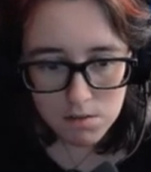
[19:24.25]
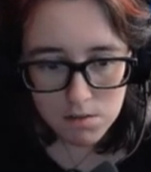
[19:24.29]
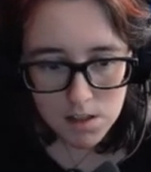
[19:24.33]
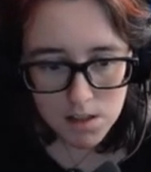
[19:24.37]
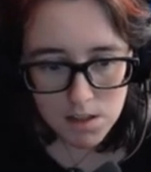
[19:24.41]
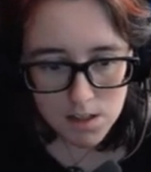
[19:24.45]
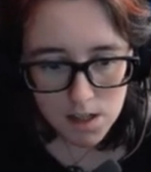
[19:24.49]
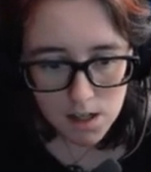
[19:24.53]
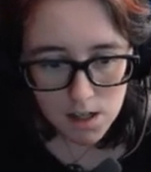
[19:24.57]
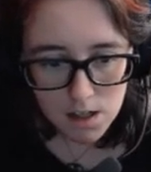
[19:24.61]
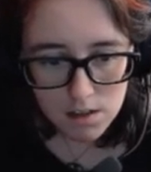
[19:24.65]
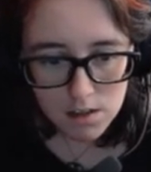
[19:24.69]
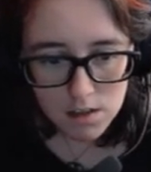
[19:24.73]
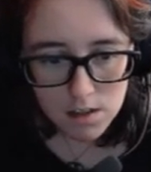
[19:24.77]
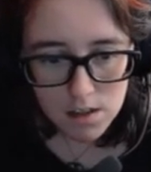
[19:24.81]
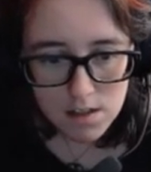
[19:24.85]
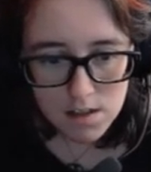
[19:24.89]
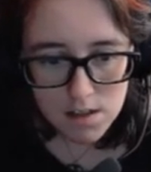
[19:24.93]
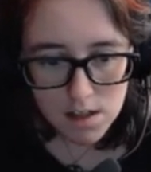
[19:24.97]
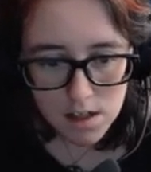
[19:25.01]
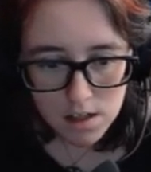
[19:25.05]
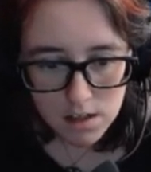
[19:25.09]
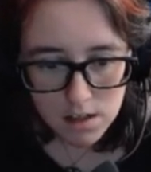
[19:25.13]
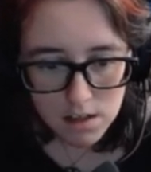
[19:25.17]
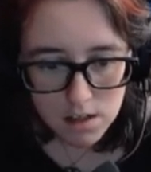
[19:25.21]
This guy, a
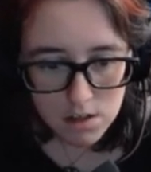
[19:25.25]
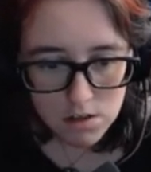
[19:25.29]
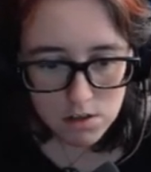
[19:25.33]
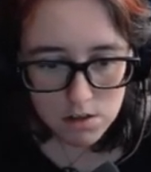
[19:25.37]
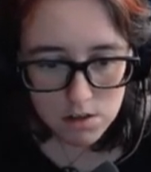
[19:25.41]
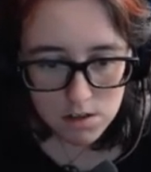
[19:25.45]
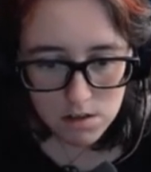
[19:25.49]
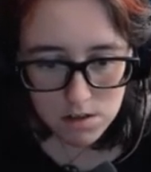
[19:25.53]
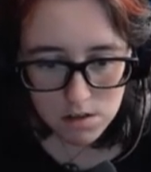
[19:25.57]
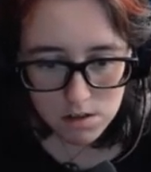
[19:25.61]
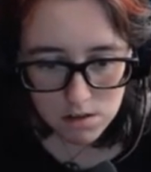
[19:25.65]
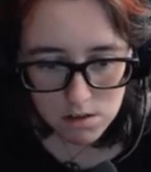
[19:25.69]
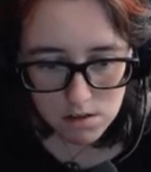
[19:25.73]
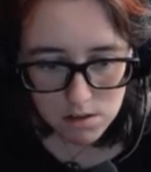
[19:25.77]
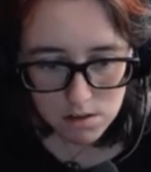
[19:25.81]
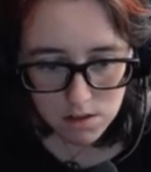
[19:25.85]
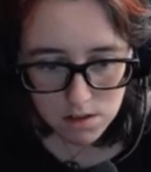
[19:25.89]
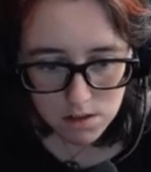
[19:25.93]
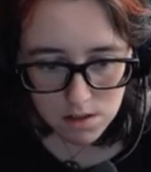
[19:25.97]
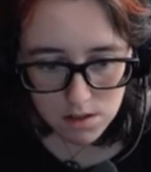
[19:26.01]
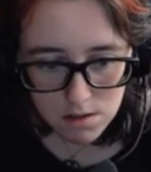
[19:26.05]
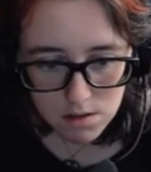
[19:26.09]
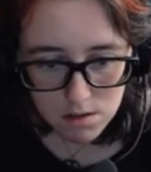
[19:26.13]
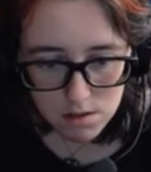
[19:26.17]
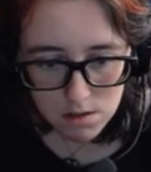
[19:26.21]
Dahlia, She is
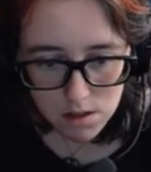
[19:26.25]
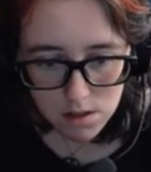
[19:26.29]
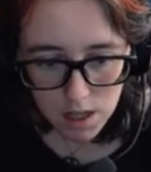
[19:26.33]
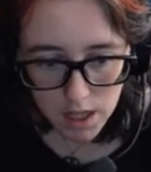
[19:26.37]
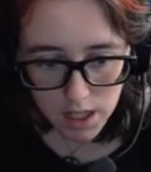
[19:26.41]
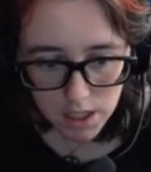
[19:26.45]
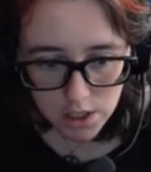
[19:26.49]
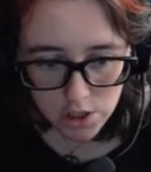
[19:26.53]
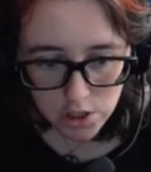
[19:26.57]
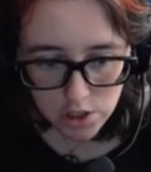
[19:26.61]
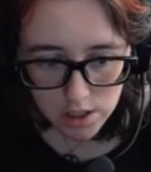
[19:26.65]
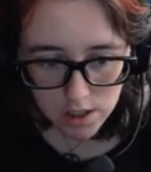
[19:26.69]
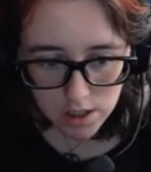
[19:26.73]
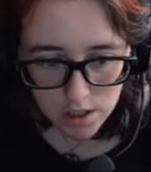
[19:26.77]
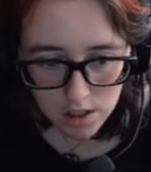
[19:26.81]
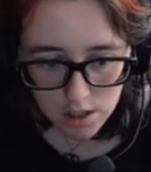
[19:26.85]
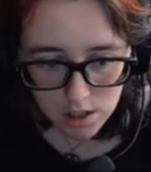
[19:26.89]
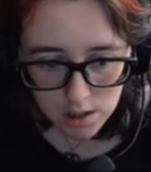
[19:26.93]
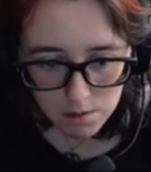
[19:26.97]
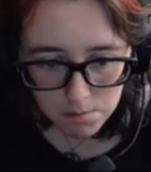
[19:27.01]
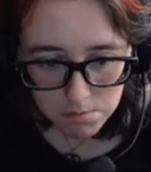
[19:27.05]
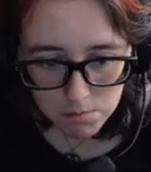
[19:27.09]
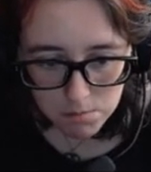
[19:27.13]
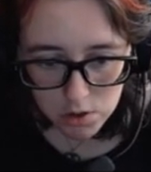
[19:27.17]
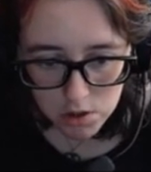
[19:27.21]
gorgeous, ain't she?
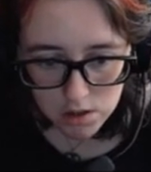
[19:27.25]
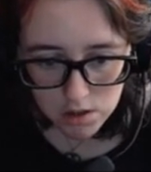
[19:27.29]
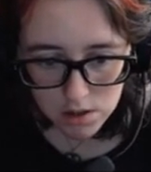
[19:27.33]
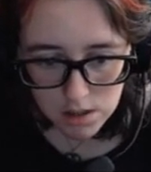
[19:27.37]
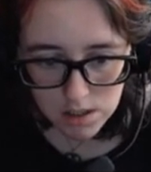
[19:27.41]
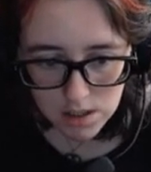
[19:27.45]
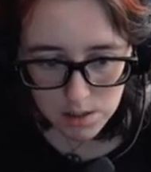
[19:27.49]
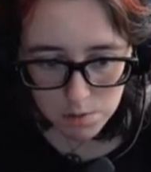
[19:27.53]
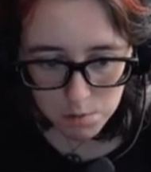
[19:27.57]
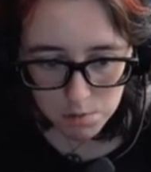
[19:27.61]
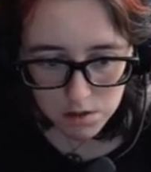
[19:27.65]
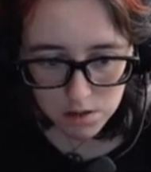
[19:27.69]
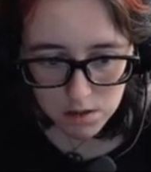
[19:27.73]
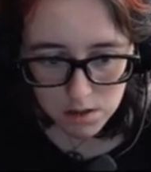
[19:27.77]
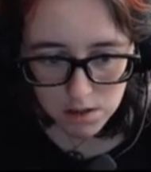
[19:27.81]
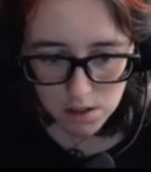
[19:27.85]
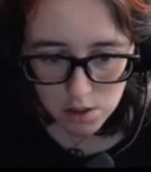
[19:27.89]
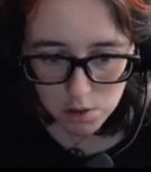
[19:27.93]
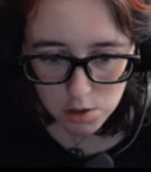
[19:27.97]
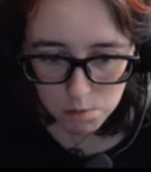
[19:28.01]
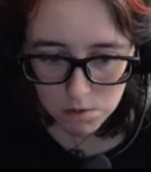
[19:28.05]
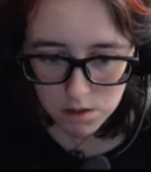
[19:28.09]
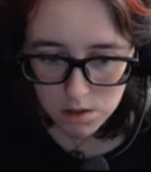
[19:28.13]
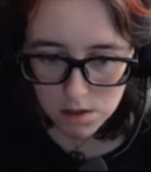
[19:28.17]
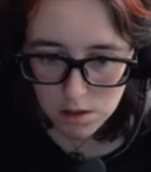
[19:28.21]
Yep, sure is. What a
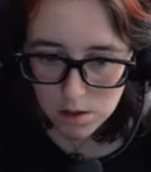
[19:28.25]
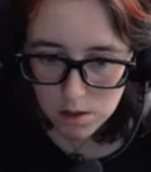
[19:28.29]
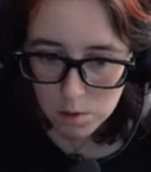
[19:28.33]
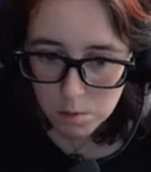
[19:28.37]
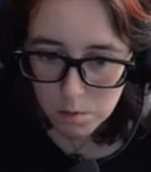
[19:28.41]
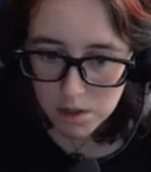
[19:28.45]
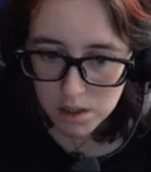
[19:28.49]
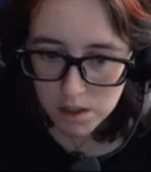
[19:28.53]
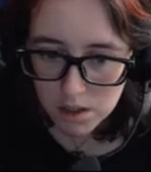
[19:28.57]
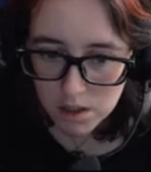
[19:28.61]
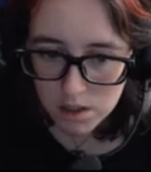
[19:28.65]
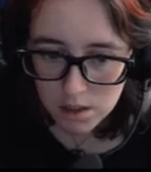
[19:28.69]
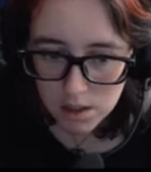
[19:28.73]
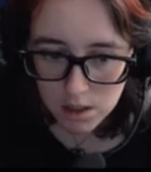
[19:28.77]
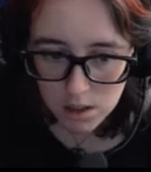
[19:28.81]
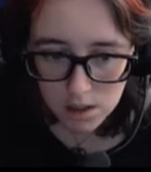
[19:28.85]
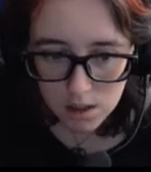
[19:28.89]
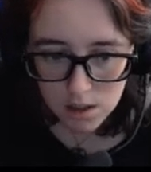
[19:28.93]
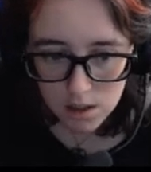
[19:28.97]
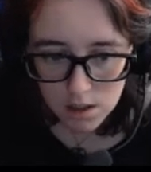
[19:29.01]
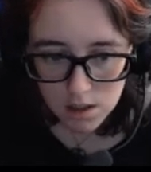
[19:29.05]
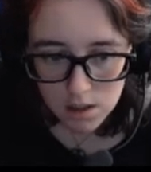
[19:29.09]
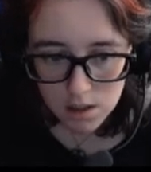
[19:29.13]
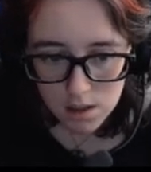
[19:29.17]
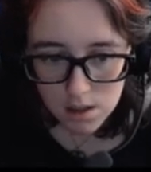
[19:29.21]
dish, what a doll, what a honey.
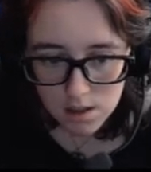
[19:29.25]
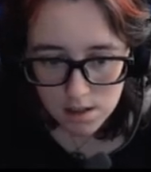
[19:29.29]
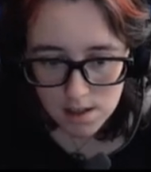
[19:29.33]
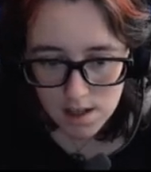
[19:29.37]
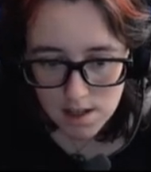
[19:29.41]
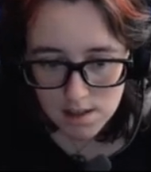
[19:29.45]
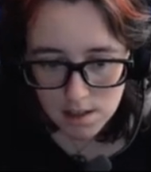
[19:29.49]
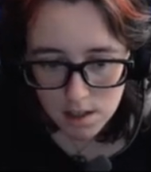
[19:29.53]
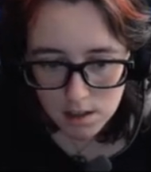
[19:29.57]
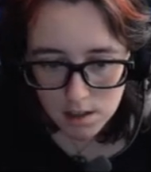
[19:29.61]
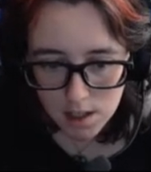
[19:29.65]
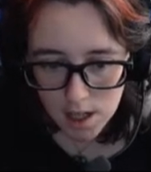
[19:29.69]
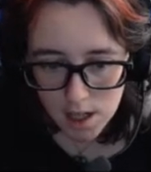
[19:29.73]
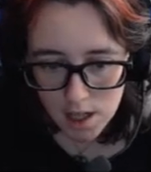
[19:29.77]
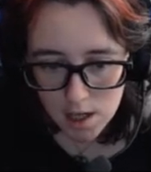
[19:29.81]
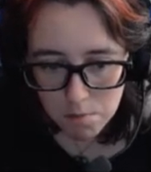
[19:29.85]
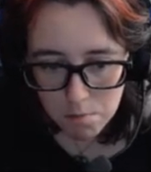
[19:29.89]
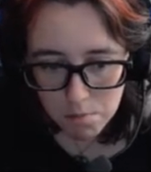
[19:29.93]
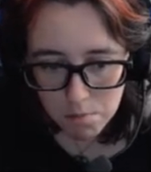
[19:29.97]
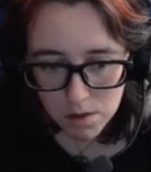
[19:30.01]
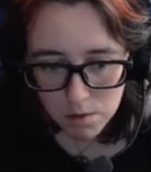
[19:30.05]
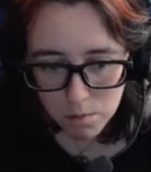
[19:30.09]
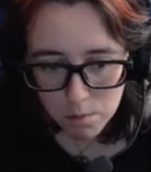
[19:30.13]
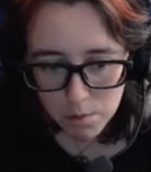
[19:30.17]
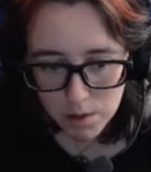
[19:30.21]
Guys like that are
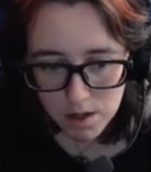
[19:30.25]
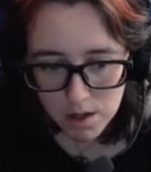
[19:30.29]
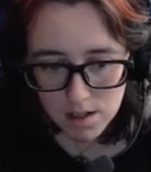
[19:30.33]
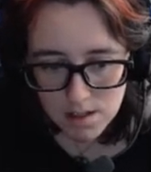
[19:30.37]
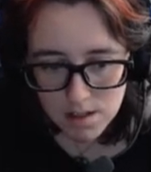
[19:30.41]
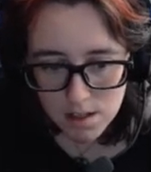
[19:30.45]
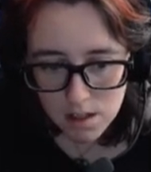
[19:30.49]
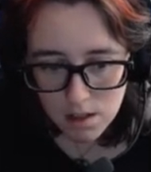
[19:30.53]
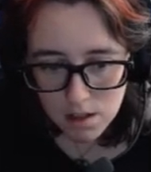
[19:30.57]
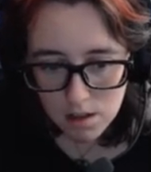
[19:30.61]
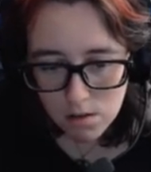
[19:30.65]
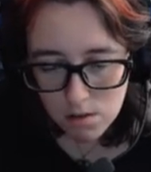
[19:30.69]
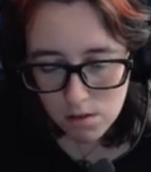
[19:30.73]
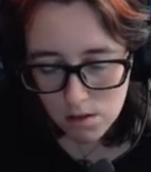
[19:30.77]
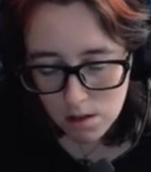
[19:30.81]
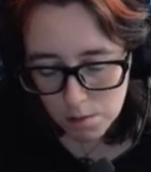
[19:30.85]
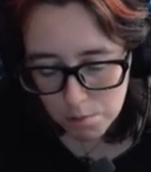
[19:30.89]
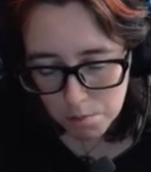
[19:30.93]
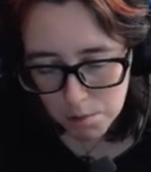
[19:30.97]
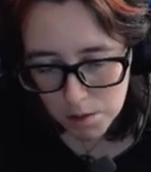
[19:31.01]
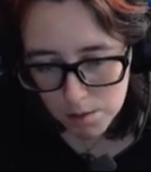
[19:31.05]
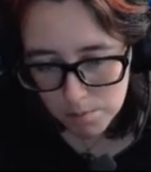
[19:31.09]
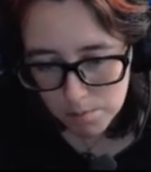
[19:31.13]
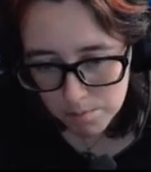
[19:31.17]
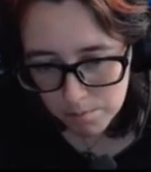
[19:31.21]
pretty rare, I tell you.
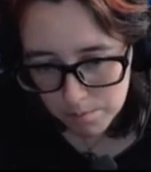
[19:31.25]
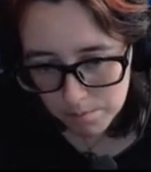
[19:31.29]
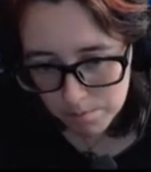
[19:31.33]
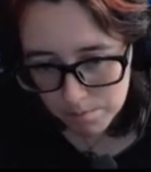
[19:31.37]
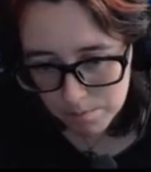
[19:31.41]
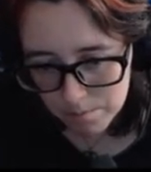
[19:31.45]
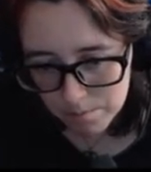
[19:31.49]
Yep, yep.